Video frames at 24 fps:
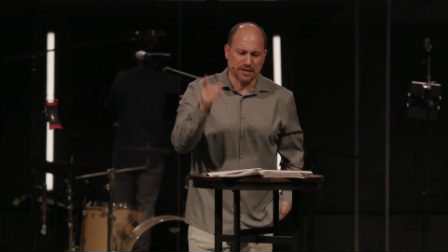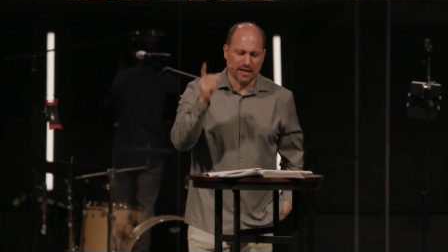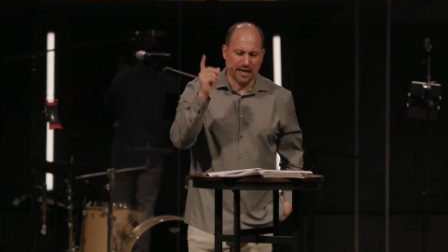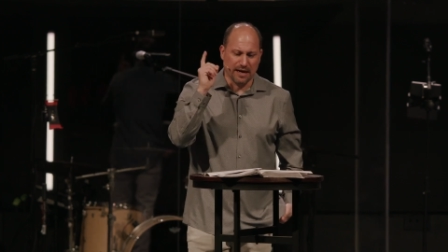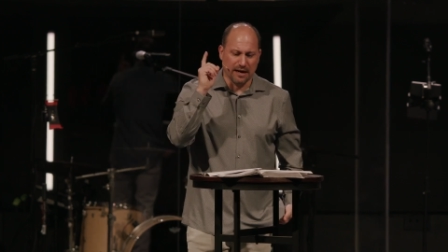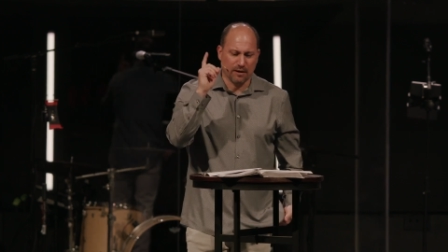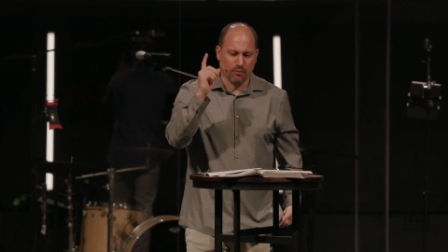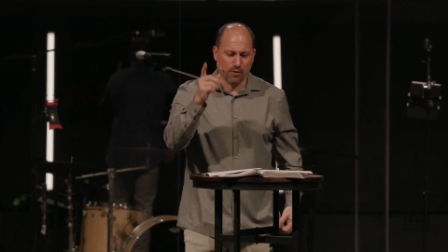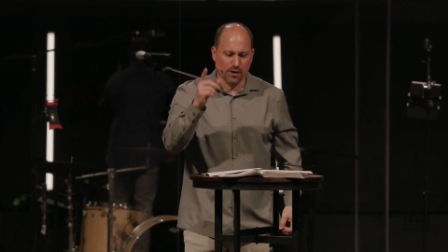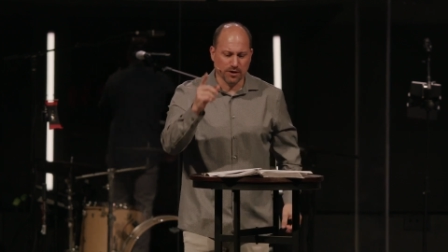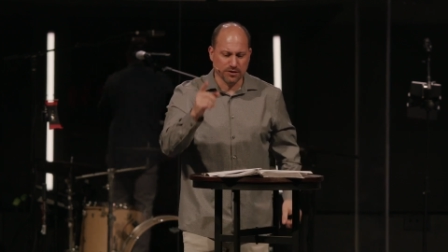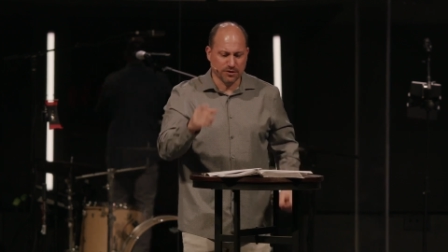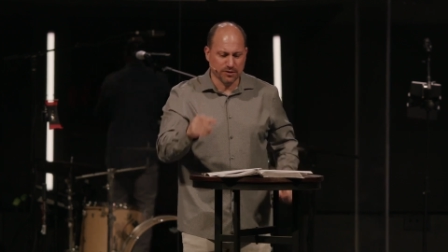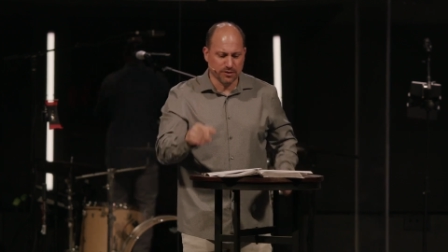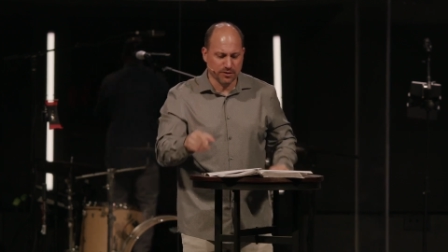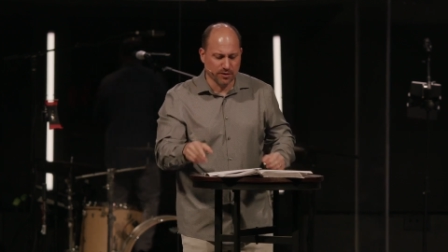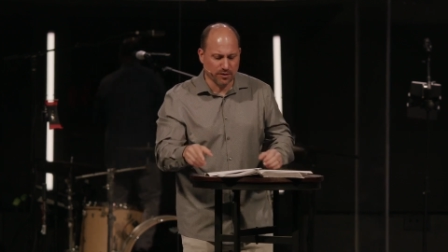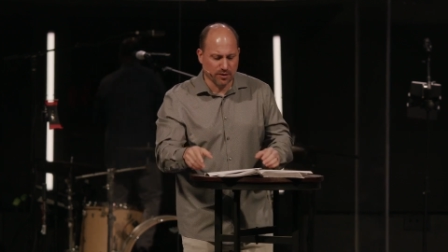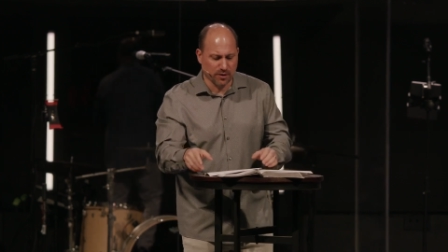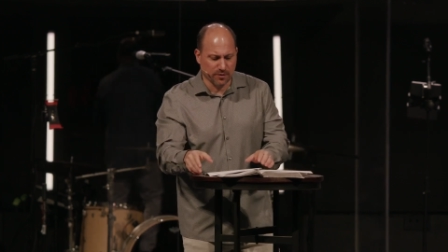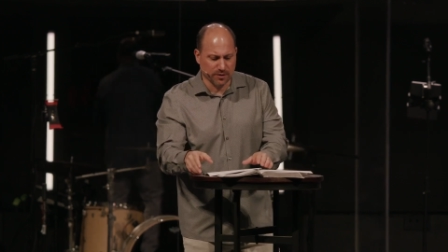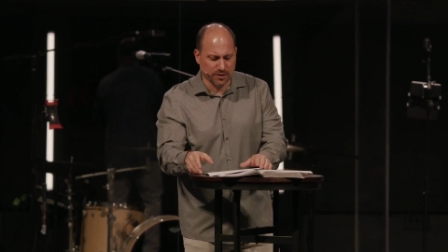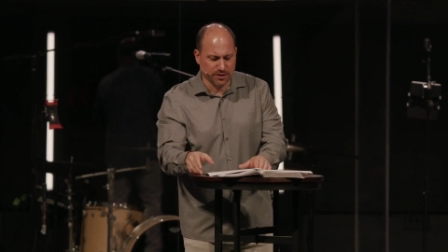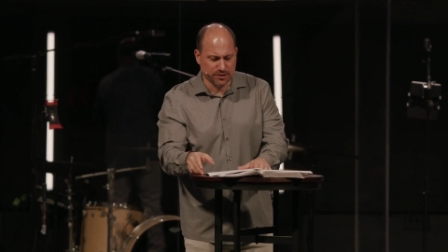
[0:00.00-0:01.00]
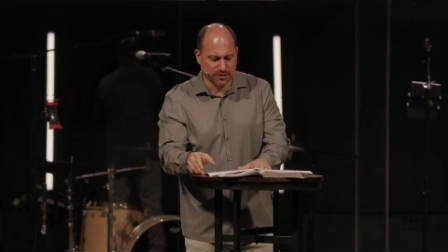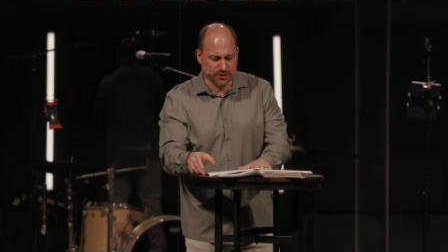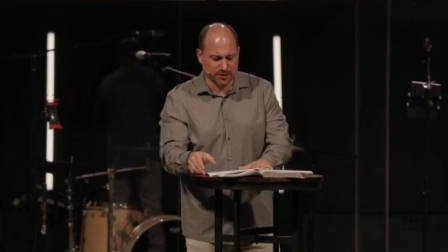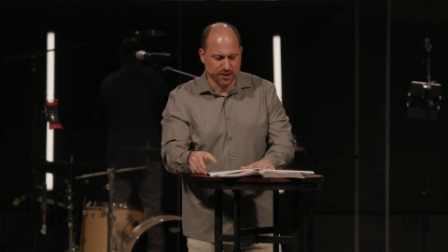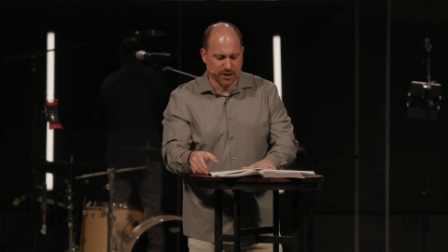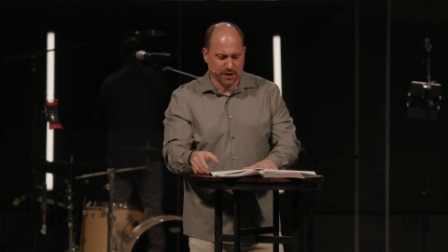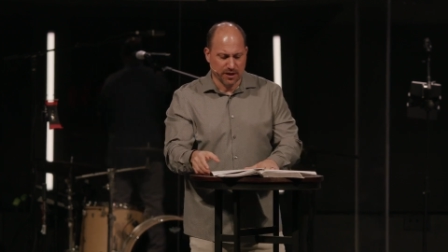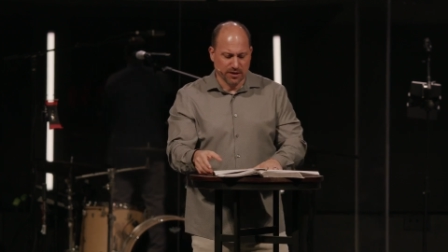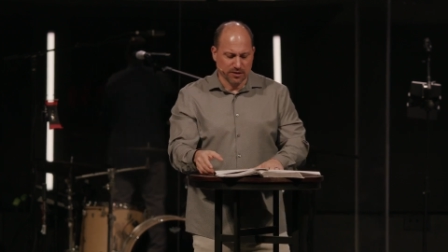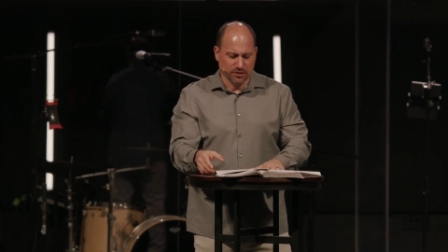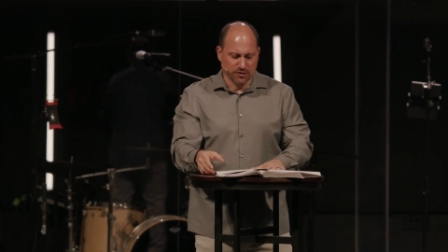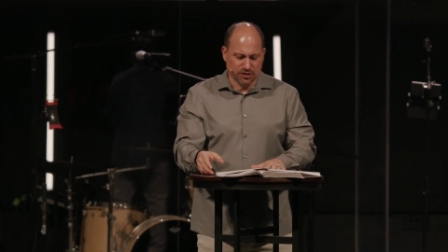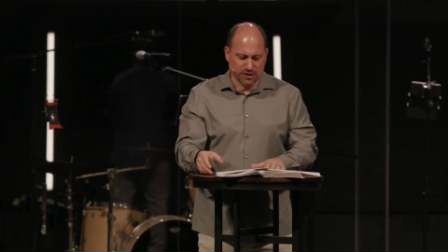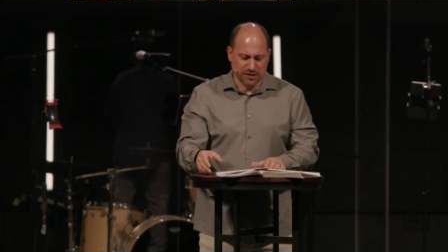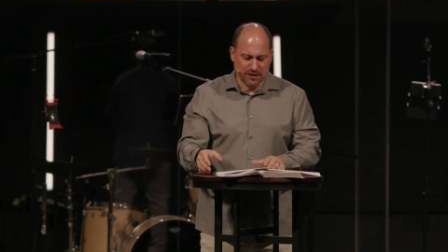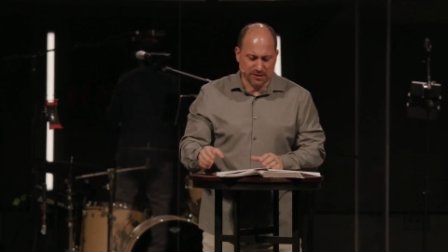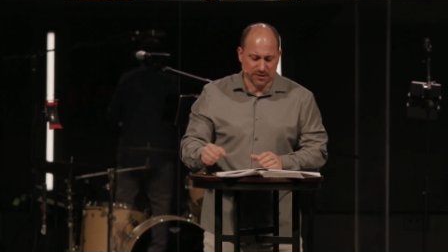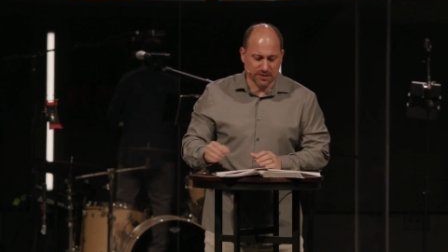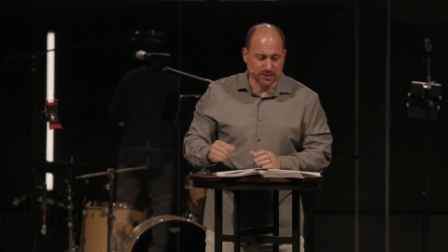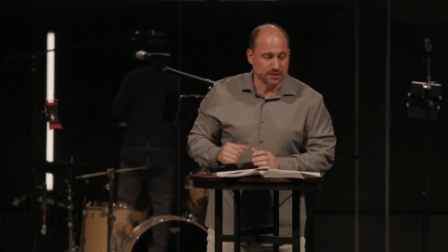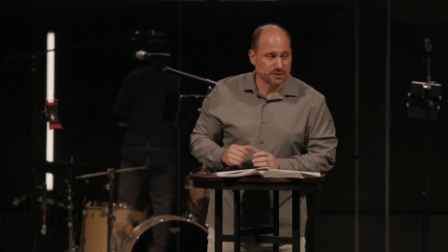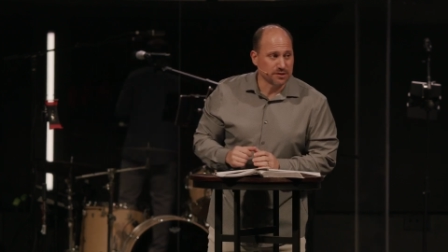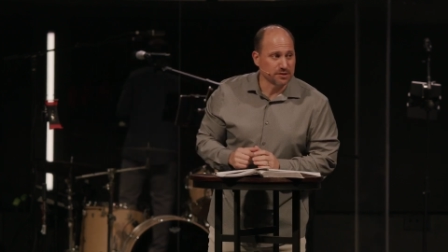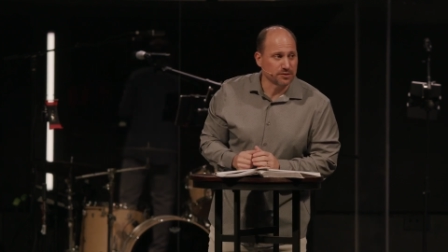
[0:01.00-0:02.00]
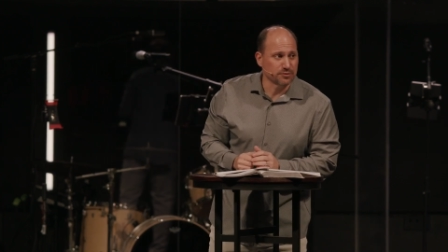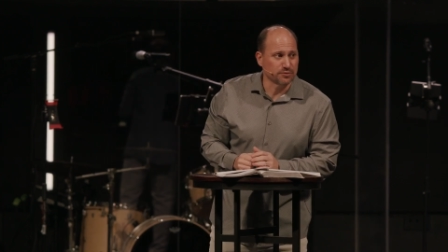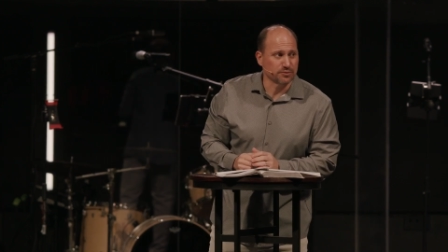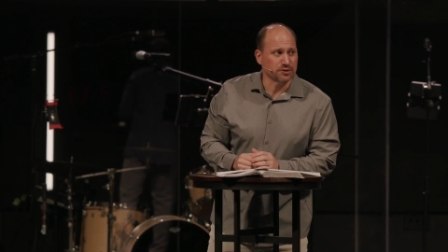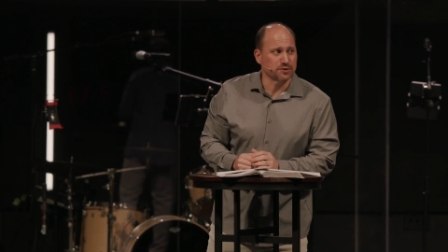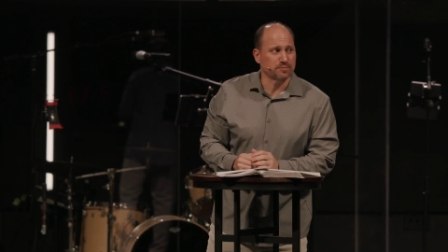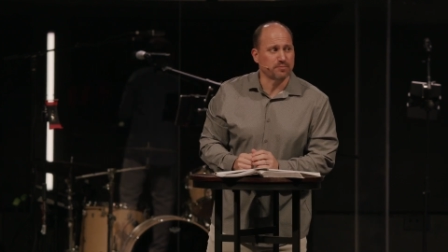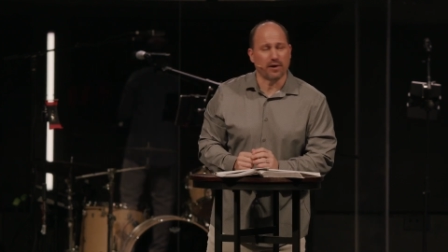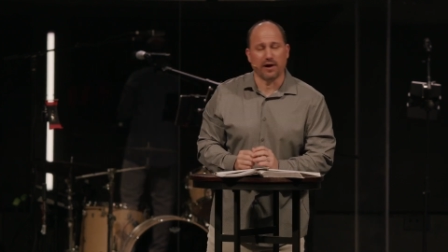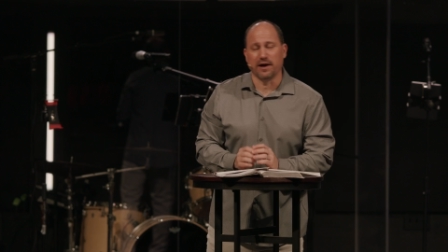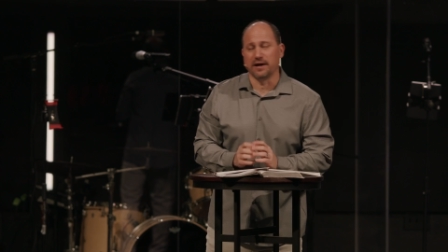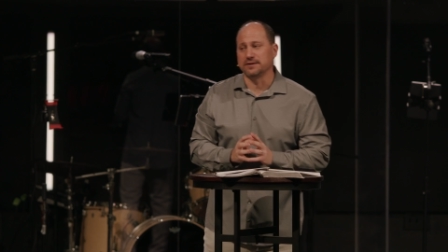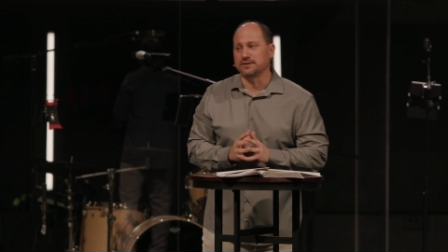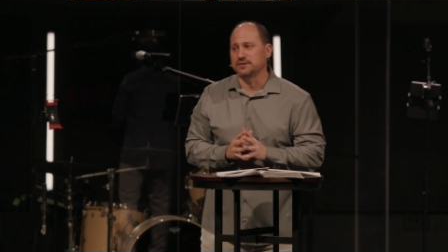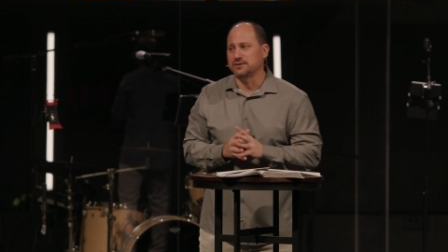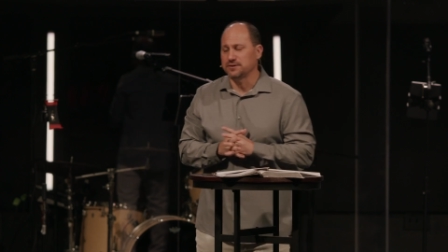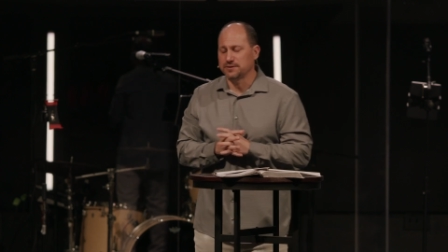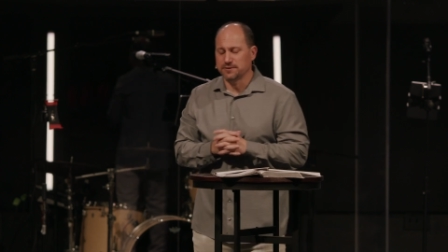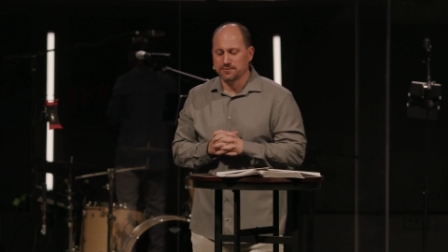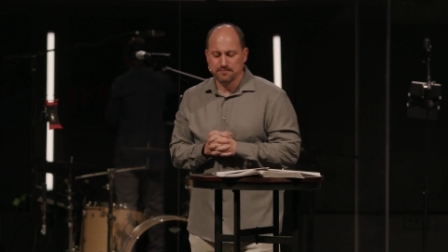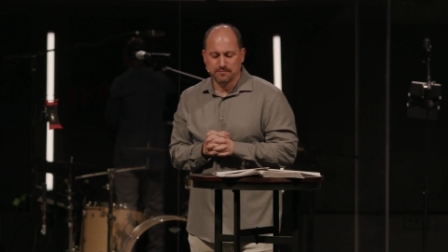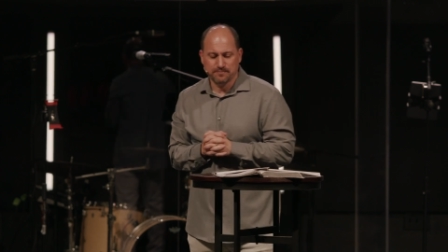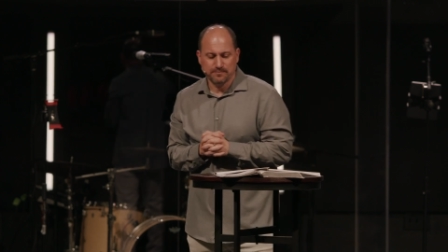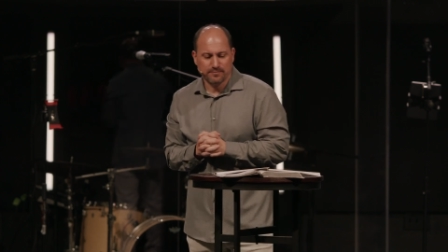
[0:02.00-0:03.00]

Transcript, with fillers: And I want you to notice Jesus' response.